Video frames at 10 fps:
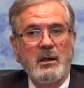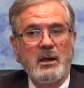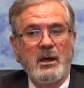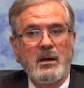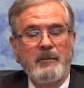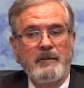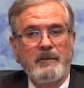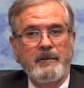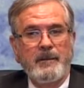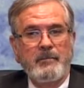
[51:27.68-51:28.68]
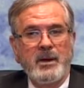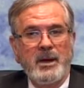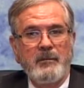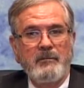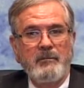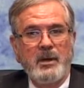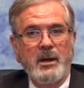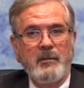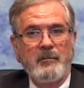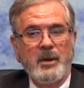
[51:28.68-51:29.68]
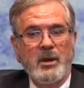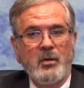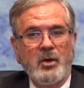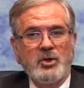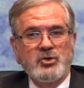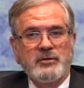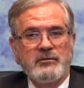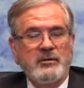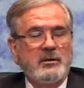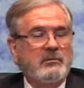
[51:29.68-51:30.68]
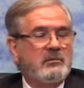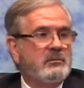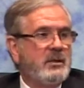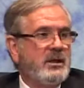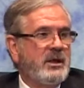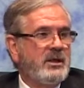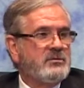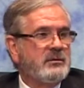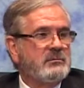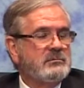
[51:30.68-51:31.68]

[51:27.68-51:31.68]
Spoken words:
by a larger firm in Nashville.